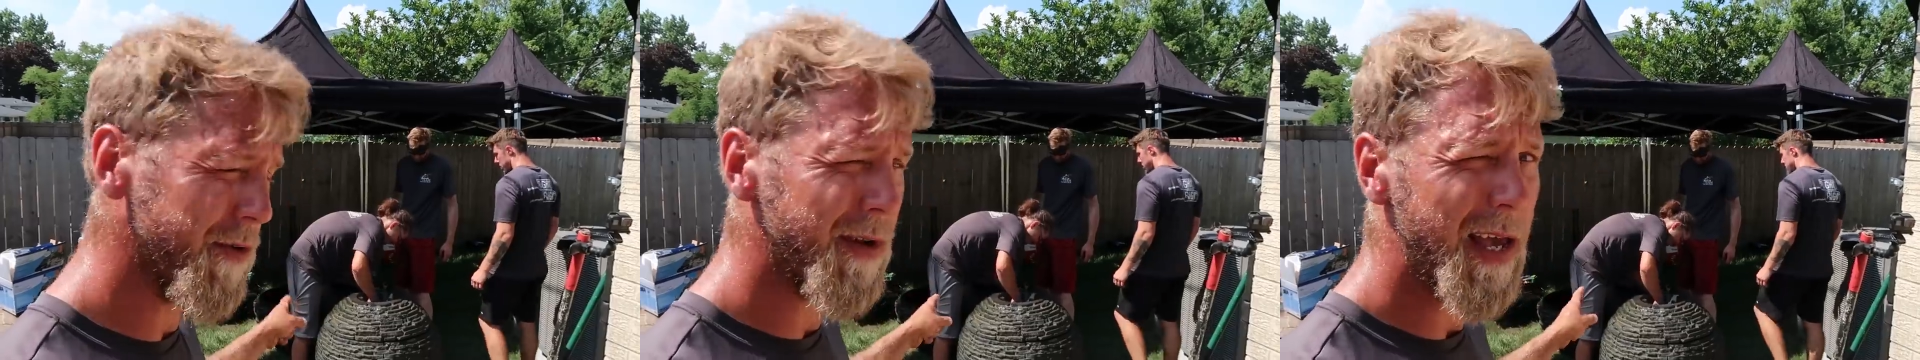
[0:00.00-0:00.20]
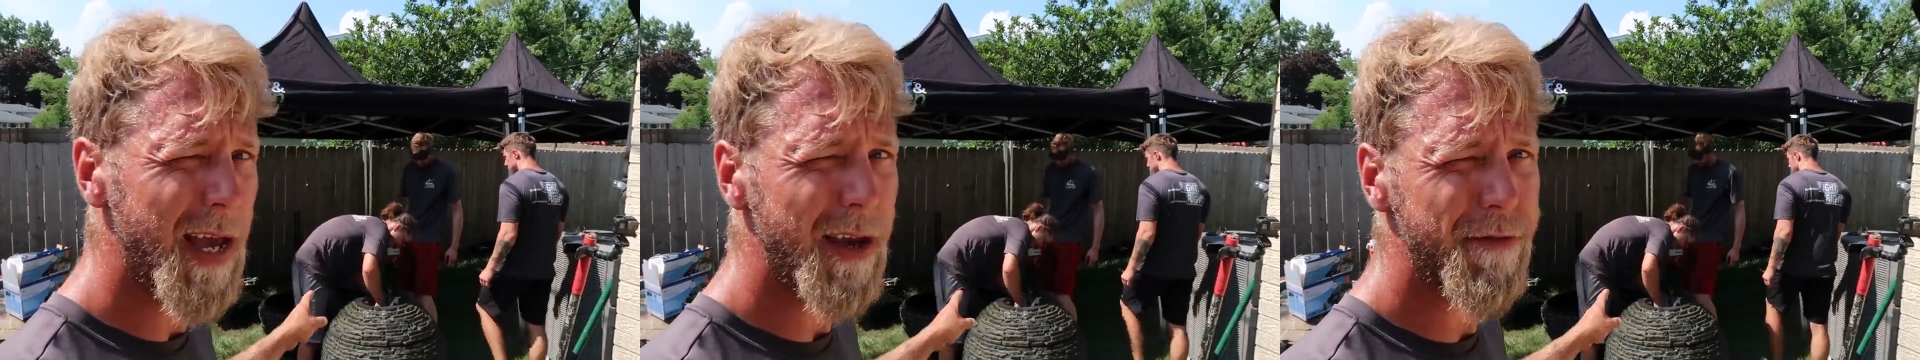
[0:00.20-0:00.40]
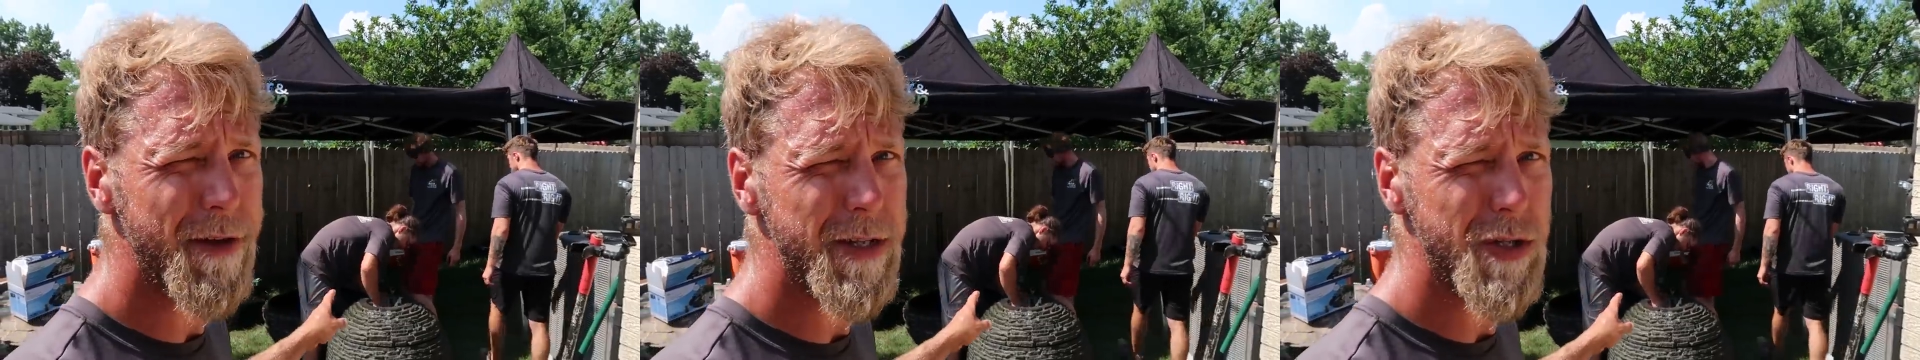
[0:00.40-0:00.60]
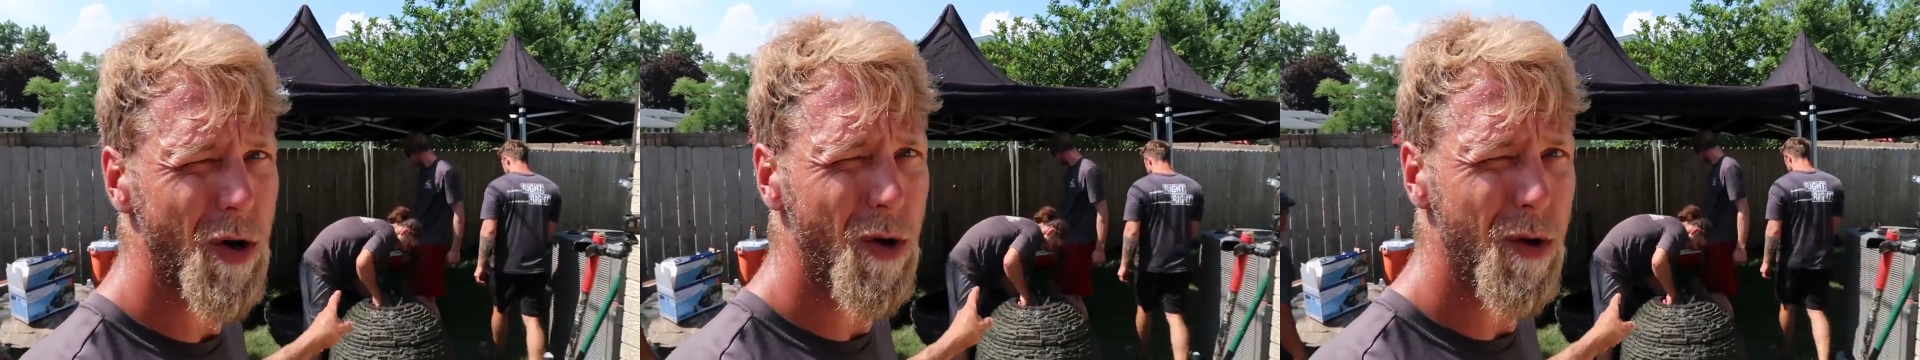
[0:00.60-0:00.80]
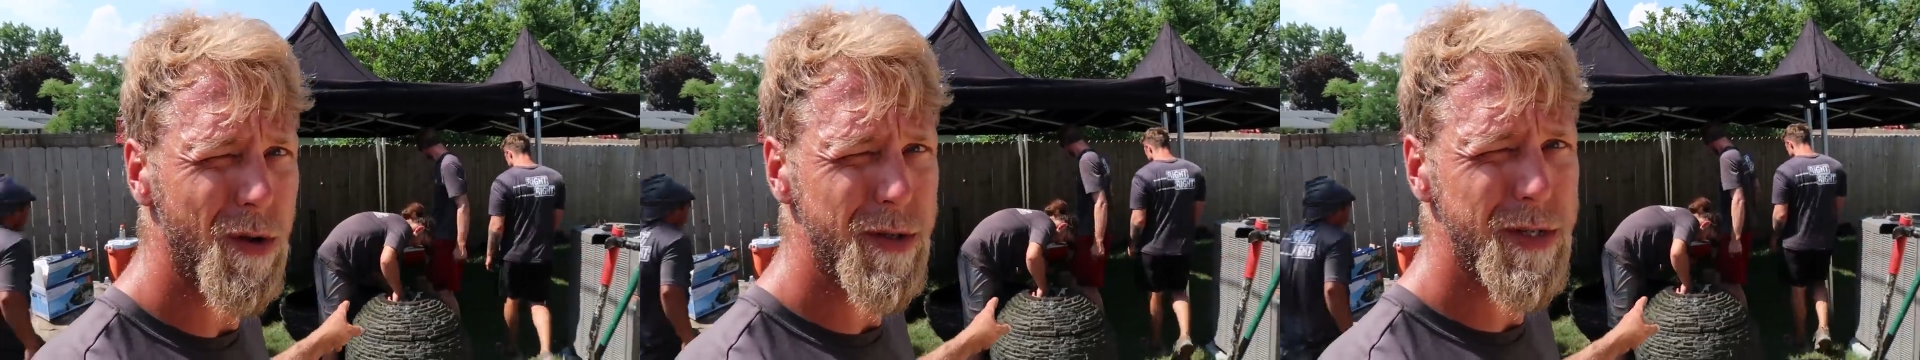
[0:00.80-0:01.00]
two and a half inch
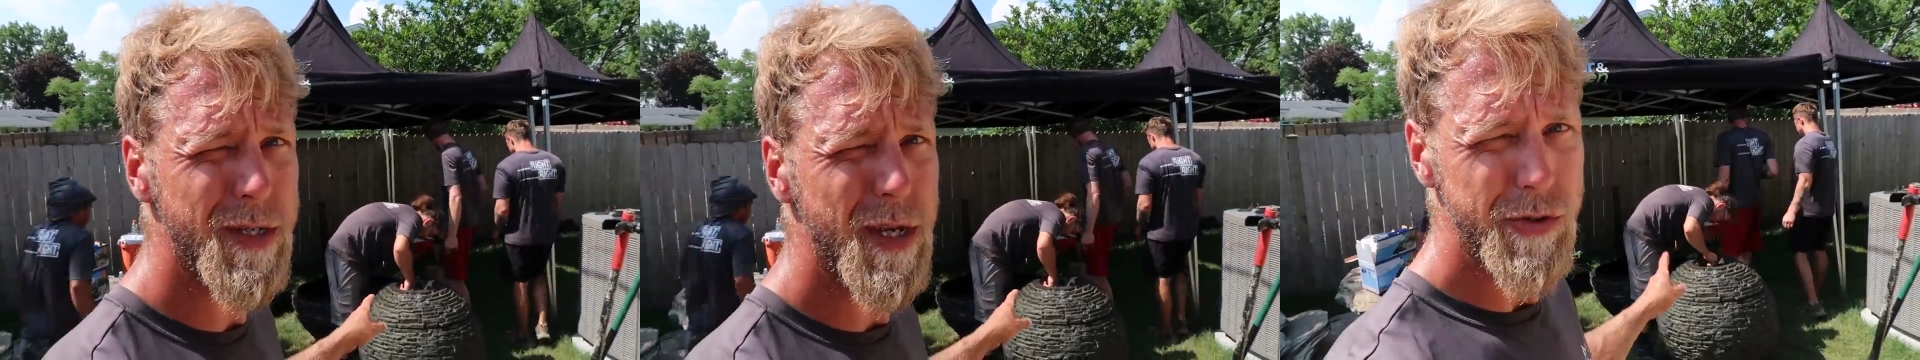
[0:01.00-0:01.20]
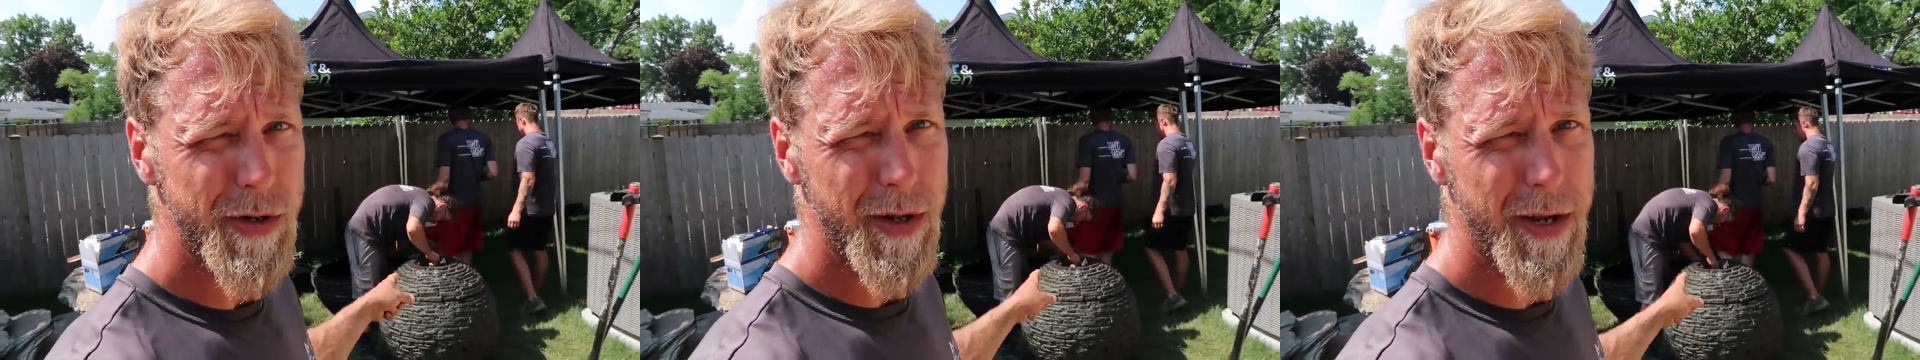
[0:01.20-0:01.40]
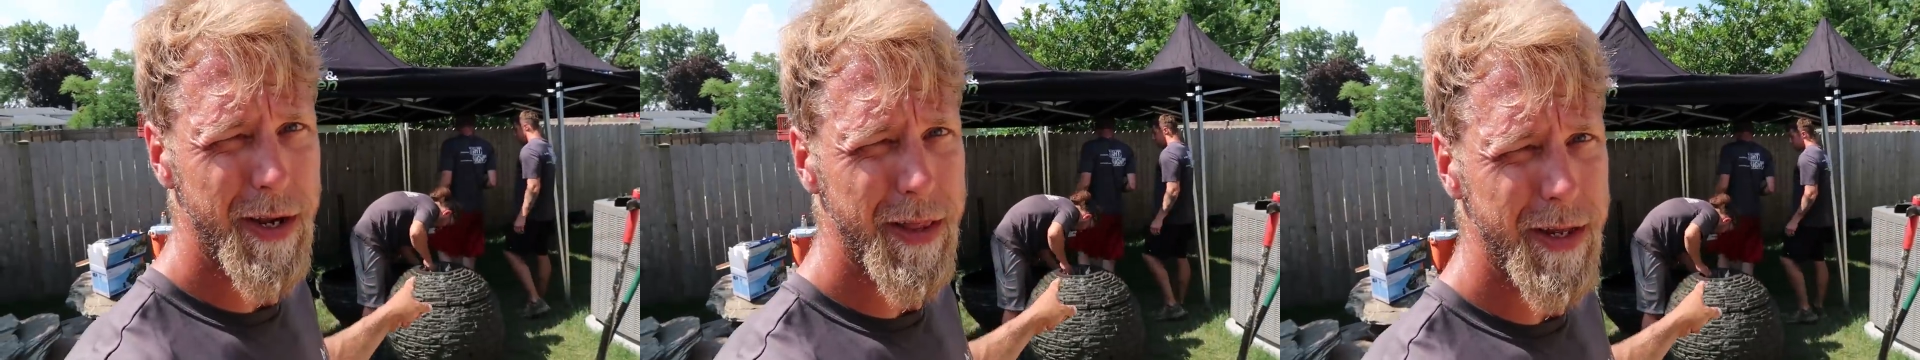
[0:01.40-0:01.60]
holes drilled in